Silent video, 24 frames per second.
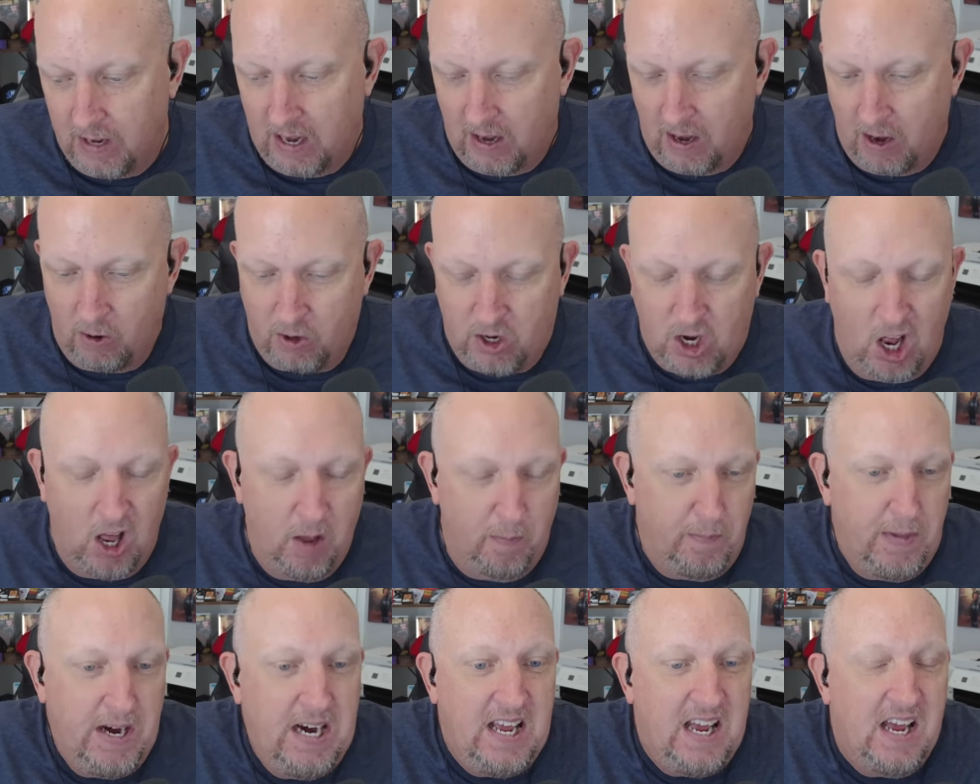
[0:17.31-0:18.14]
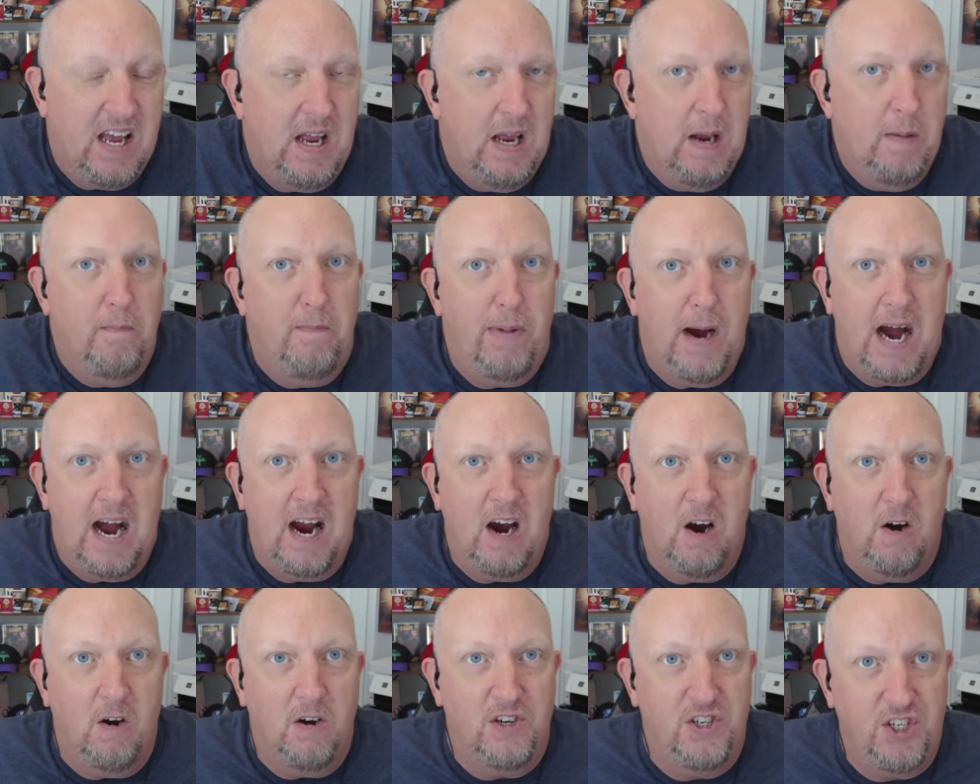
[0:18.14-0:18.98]
I'll call it media
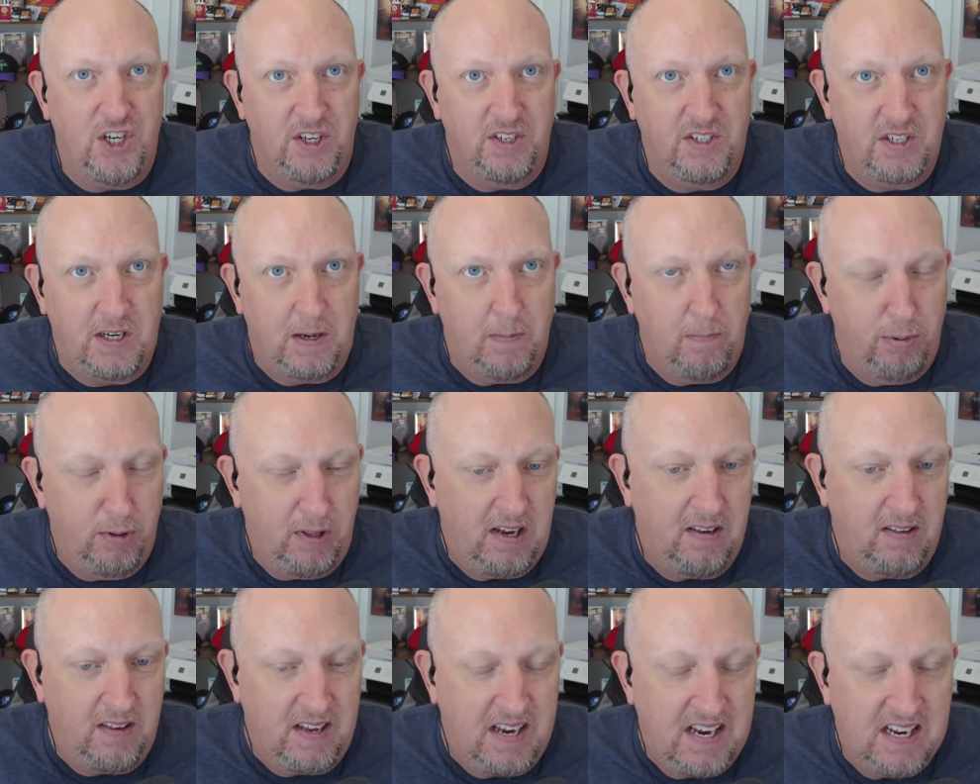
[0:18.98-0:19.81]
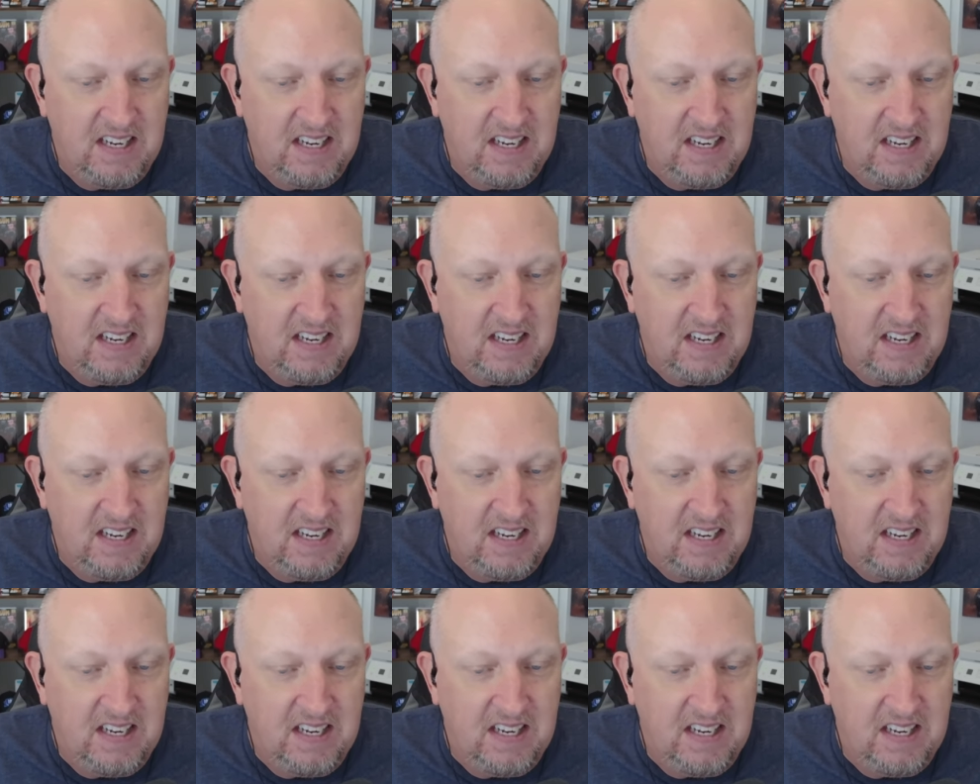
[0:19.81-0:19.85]
empire, is just completely